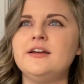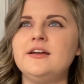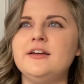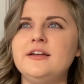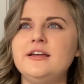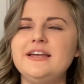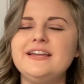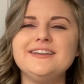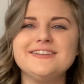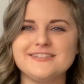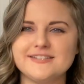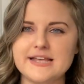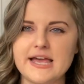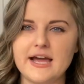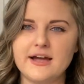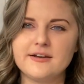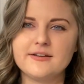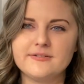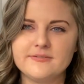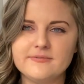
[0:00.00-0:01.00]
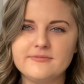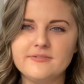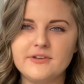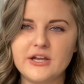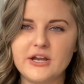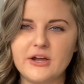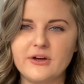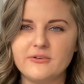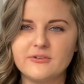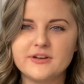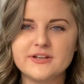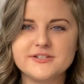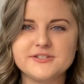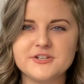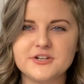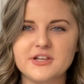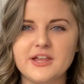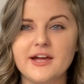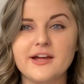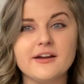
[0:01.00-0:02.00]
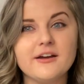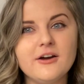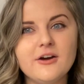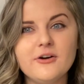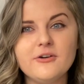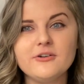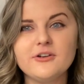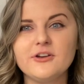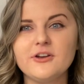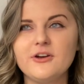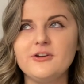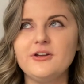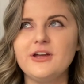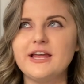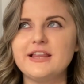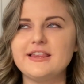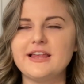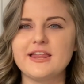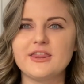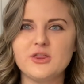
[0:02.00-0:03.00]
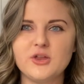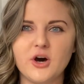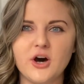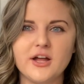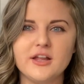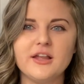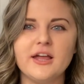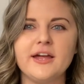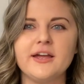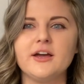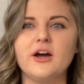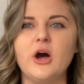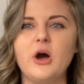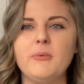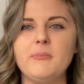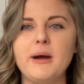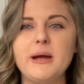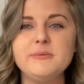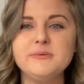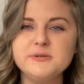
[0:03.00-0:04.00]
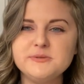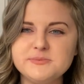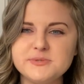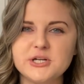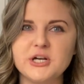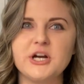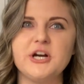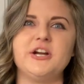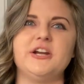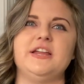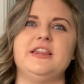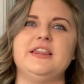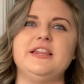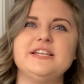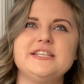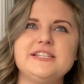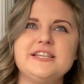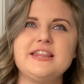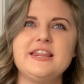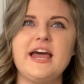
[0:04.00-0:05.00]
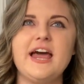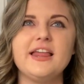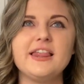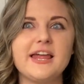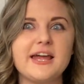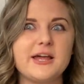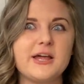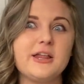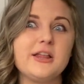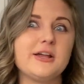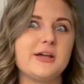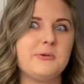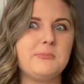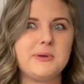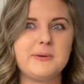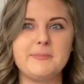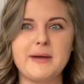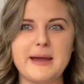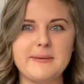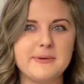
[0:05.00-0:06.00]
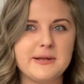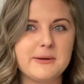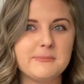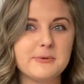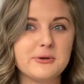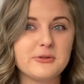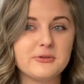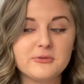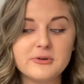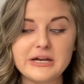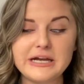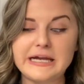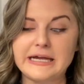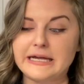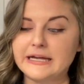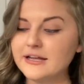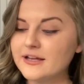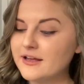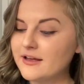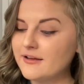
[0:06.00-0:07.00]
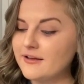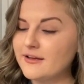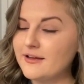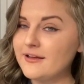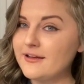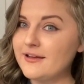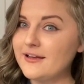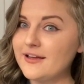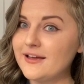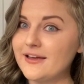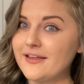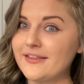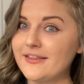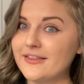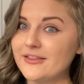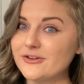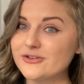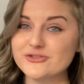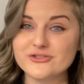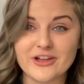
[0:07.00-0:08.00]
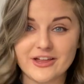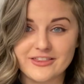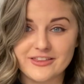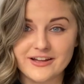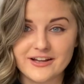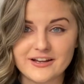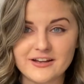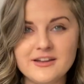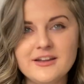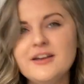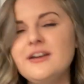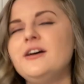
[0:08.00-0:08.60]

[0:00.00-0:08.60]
It is sad, you know, because you're like, oh, you know, you get that thought like, oh, my boobs hurt and this and that. Like, it could be baby number three, and then there's nothing.